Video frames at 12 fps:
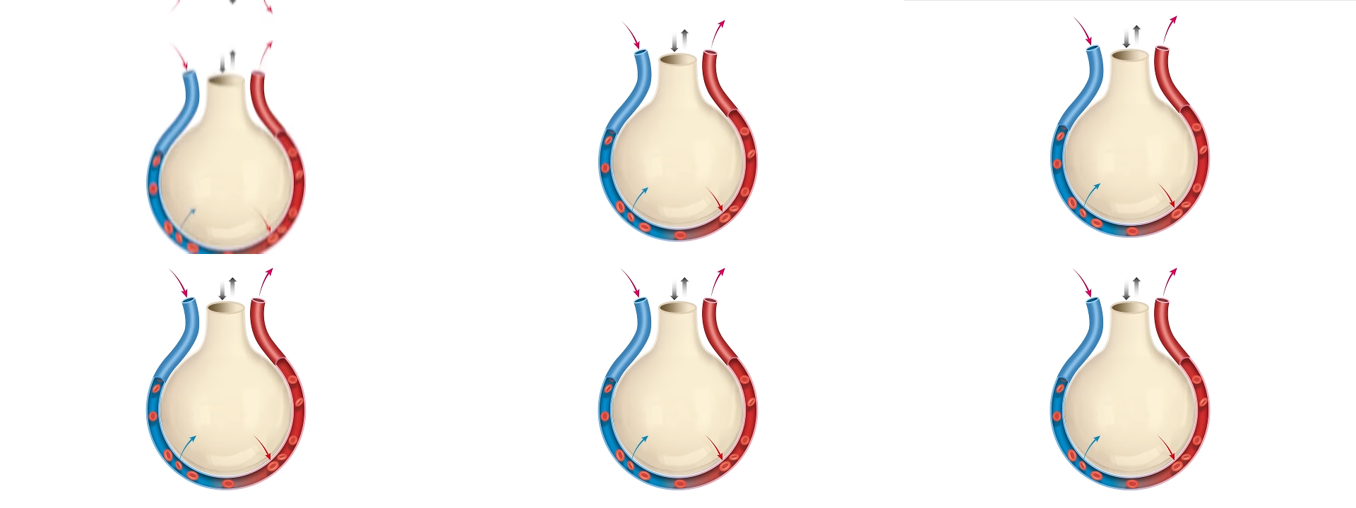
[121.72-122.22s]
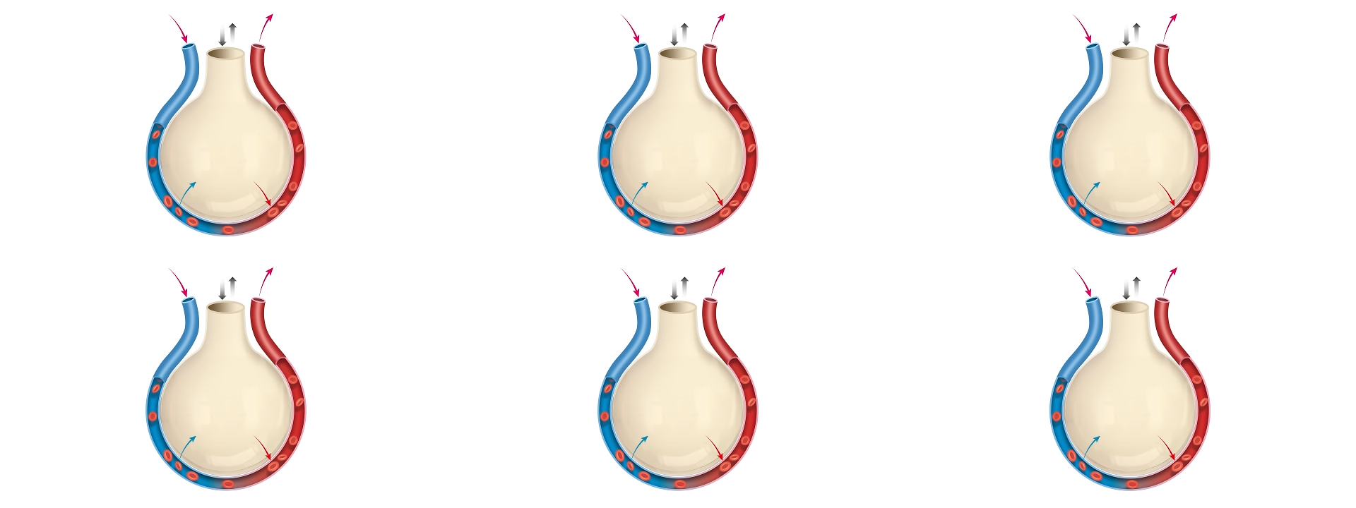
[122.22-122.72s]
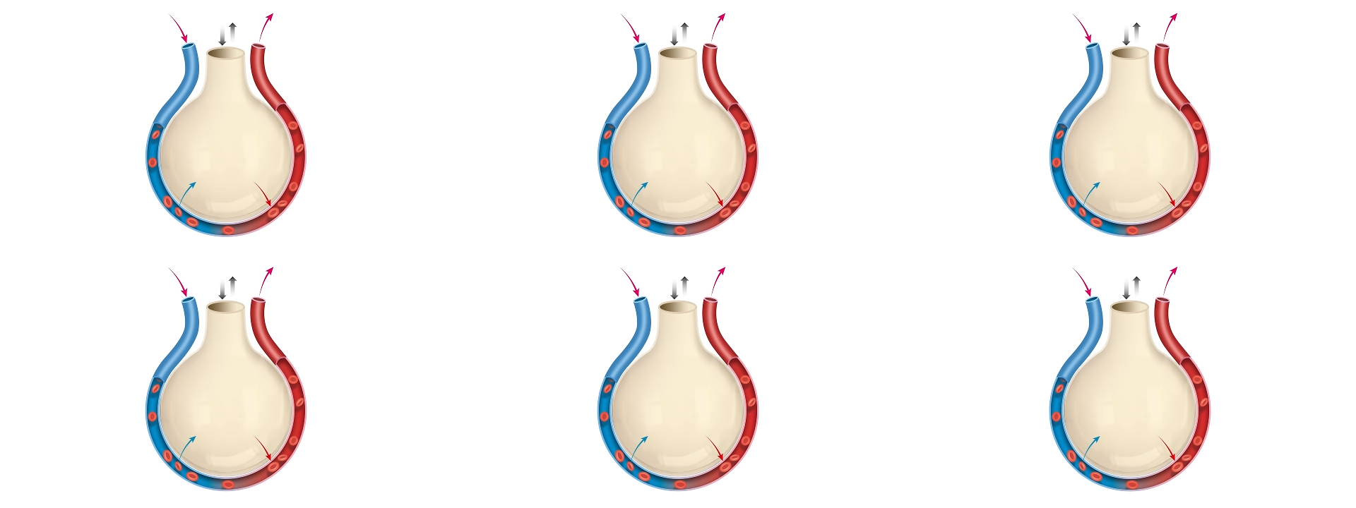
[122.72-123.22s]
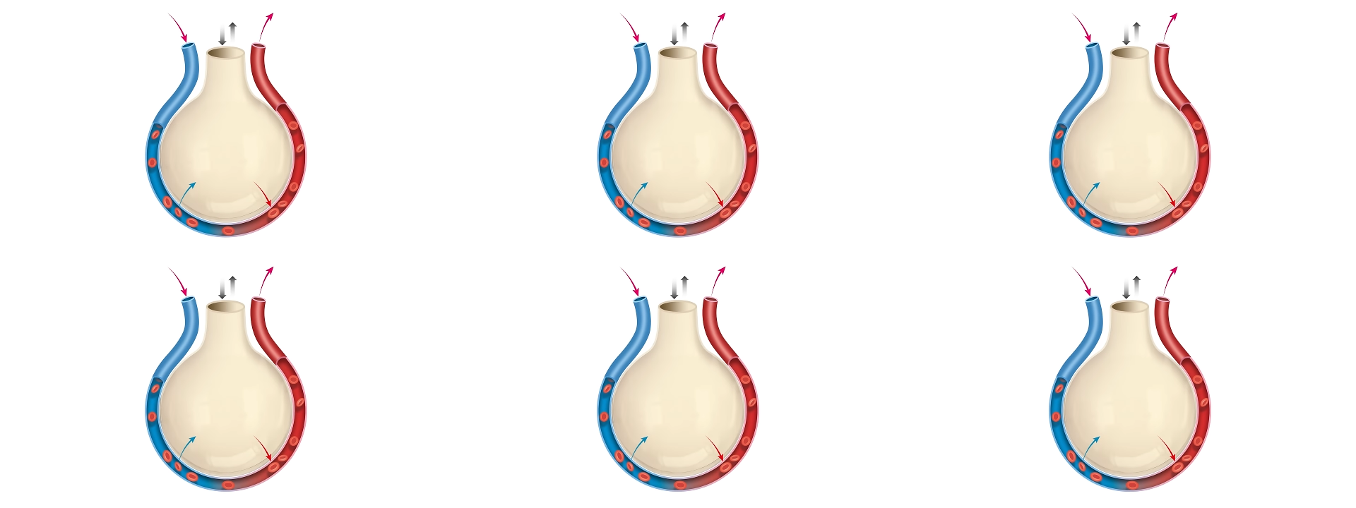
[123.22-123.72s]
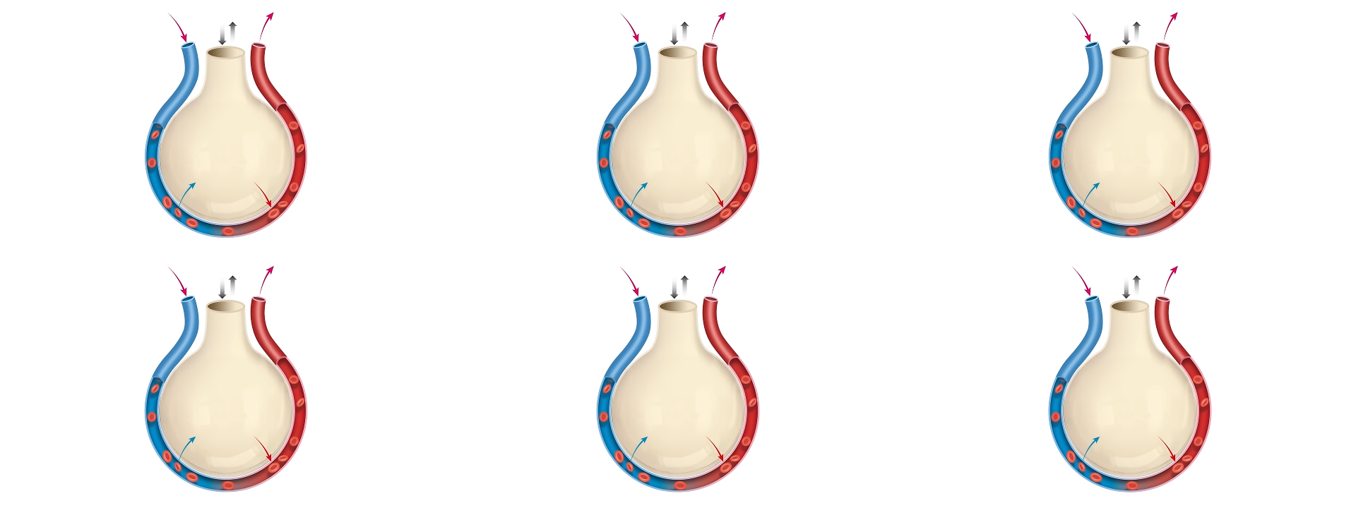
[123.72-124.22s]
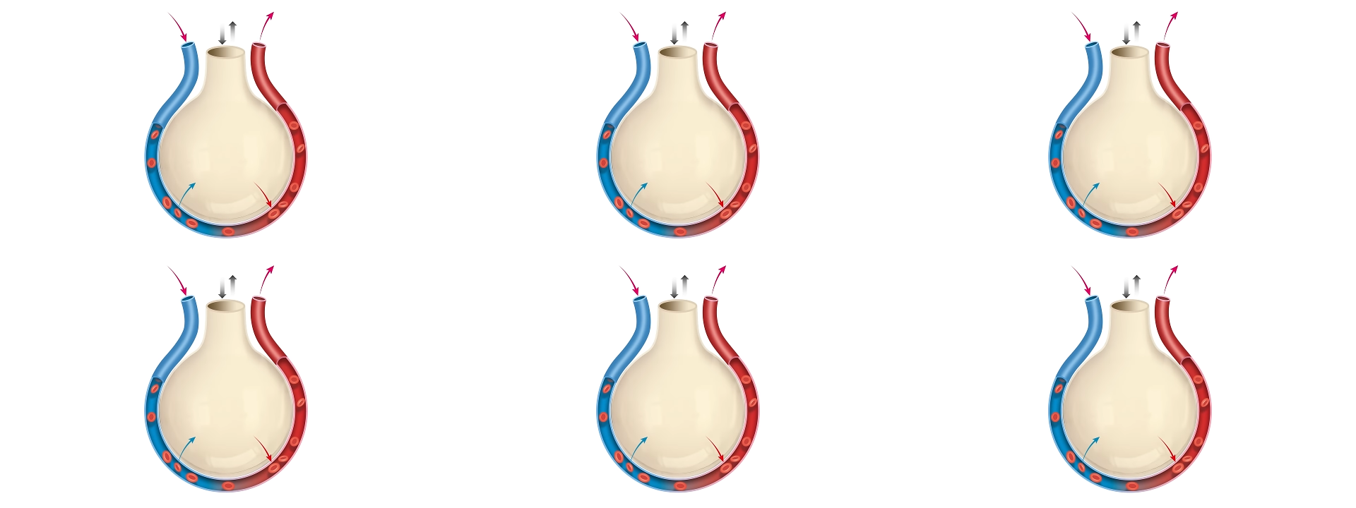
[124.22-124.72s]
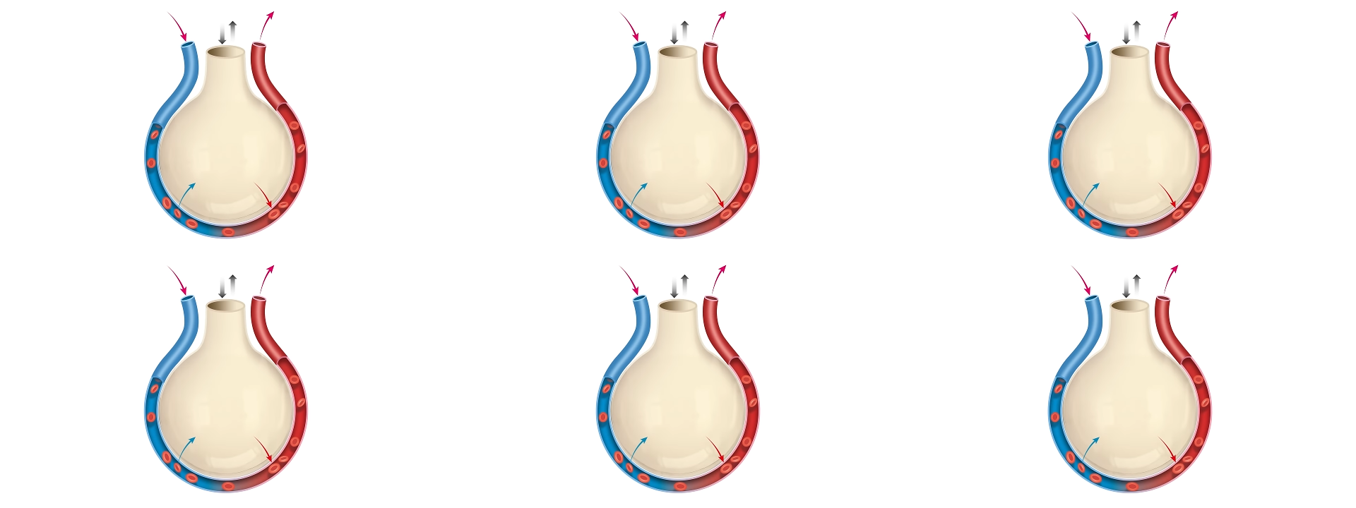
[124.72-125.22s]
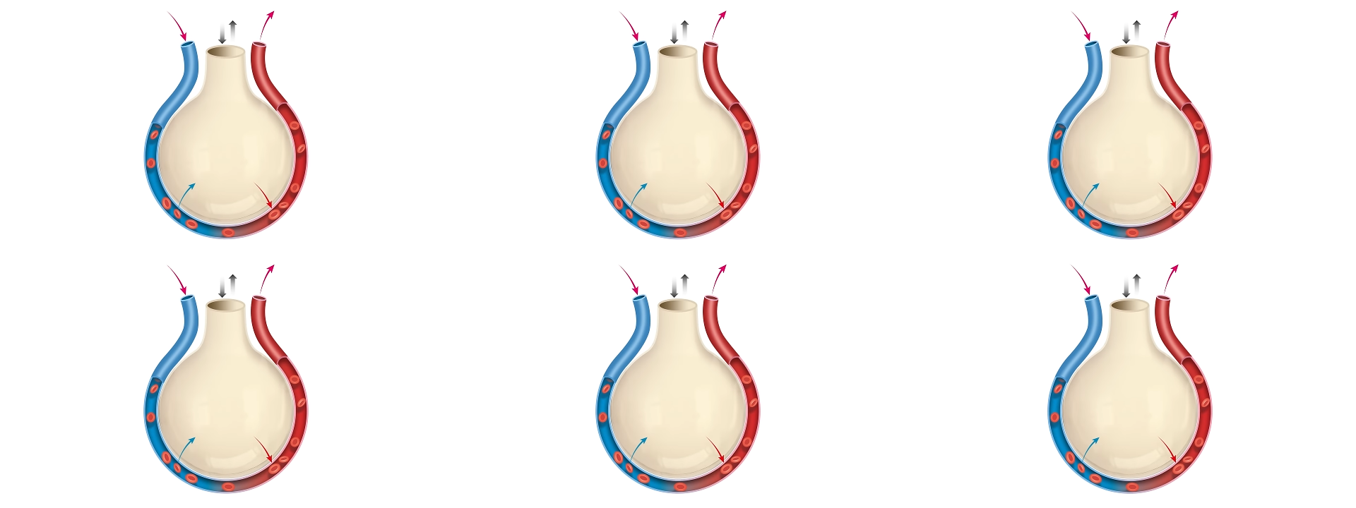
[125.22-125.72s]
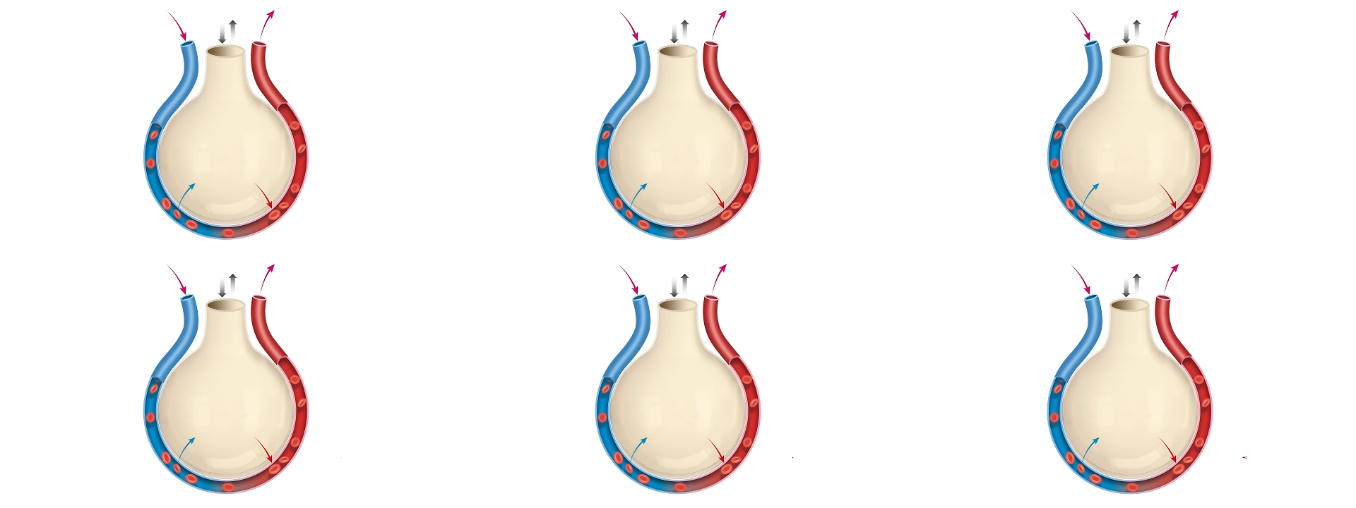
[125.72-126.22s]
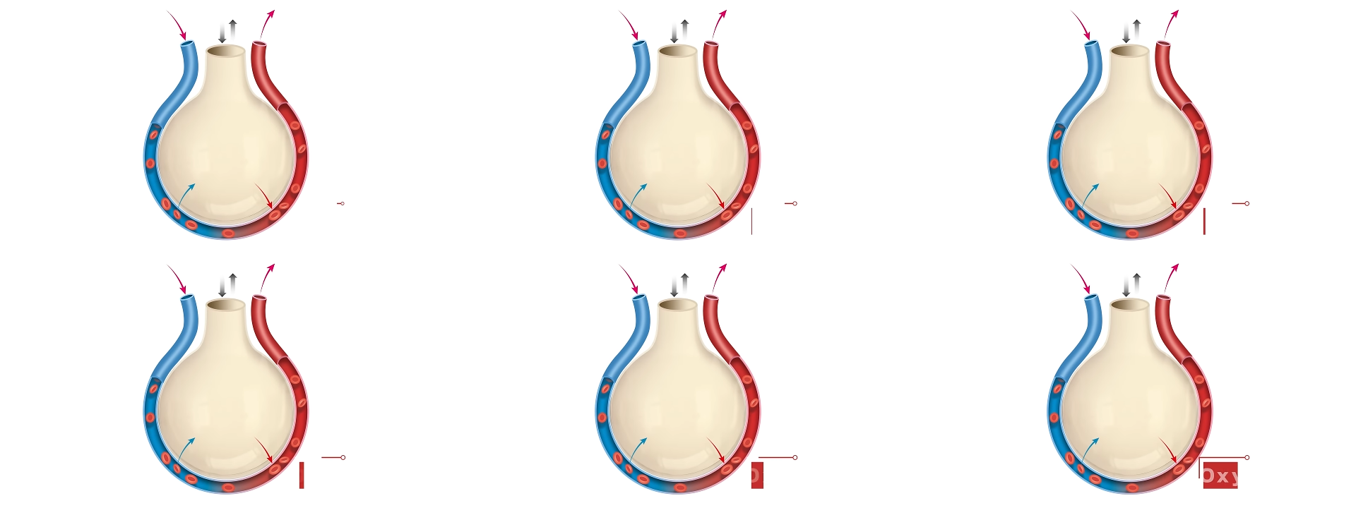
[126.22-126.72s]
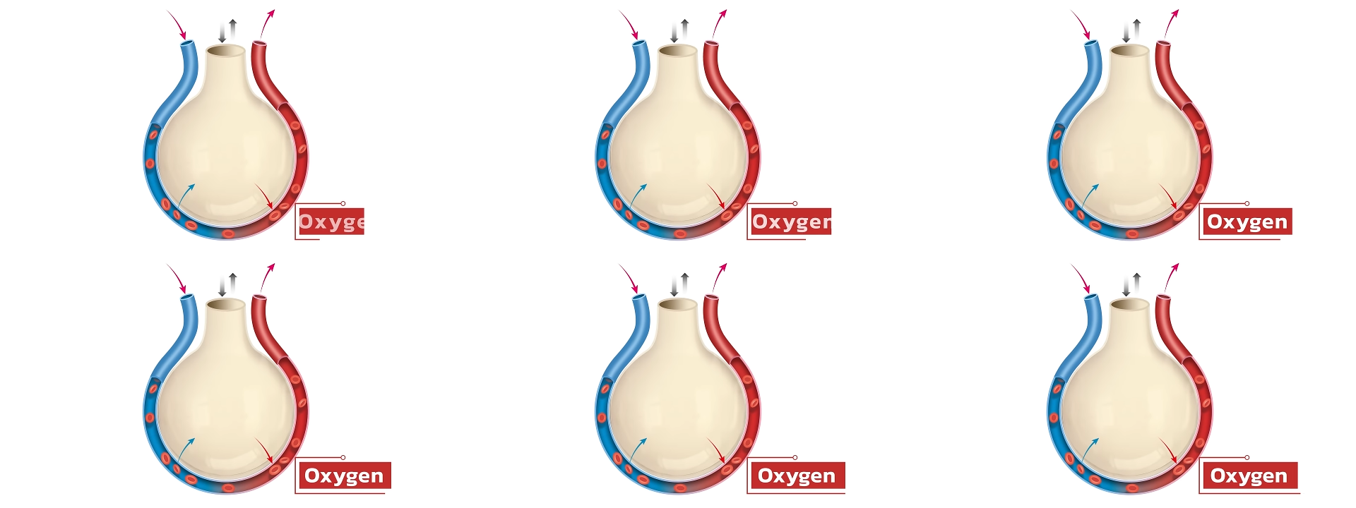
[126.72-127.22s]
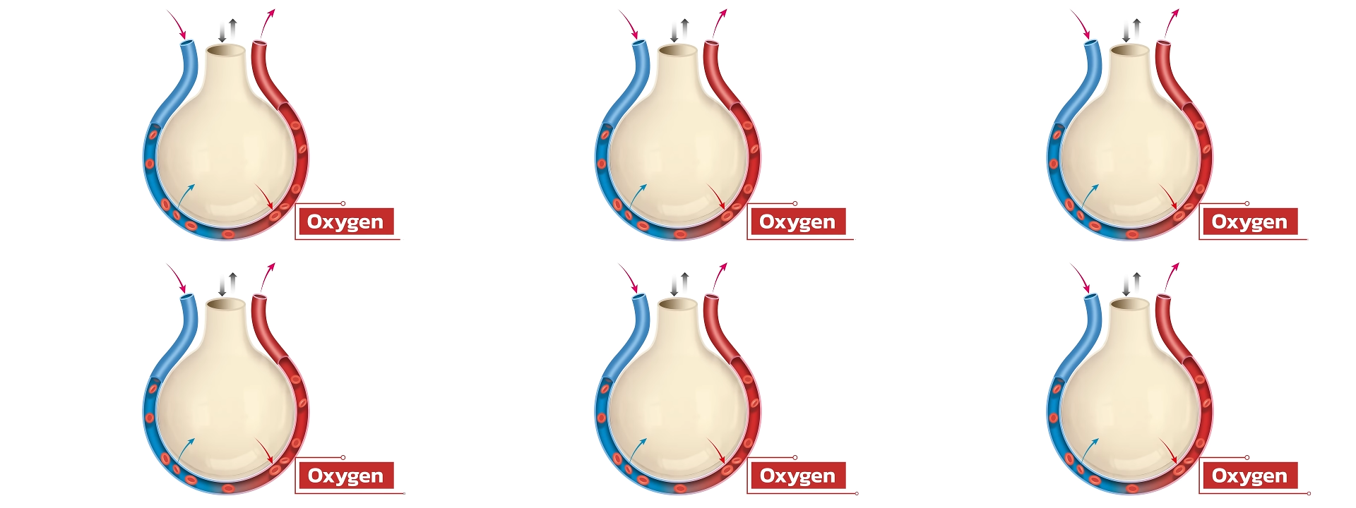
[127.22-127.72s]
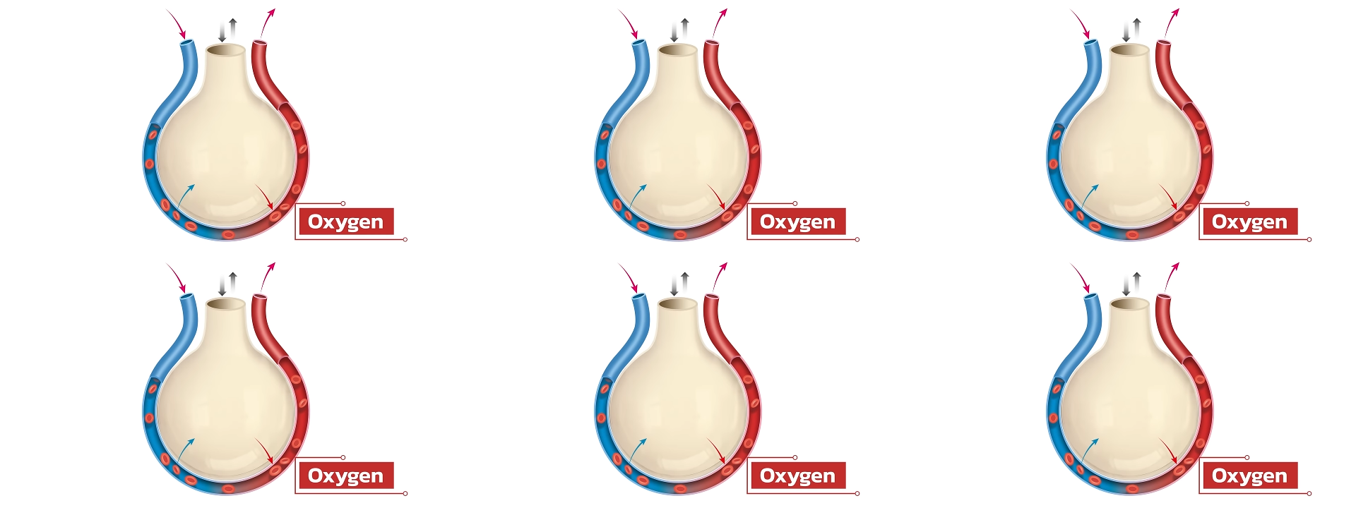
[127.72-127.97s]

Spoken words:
No face is visible, so there are no lips to read.